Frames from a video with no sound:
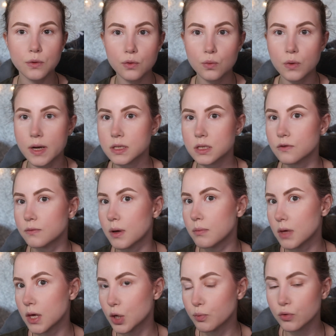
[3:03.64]
with the rest of my
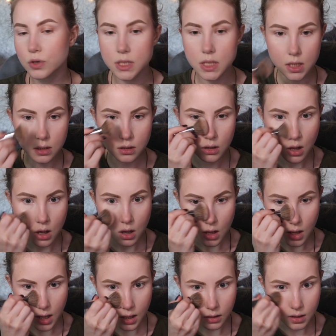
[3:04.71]
makeup routine,
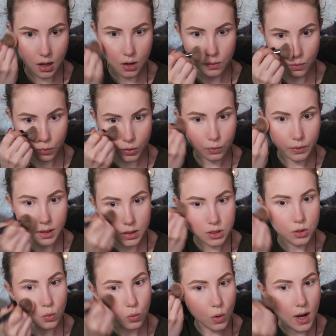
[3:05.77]
and now we're ready
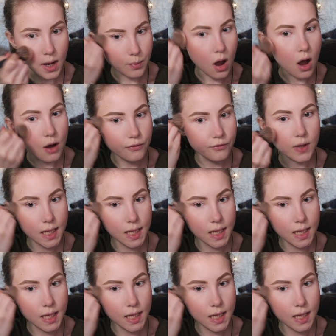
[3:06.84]
to wipe off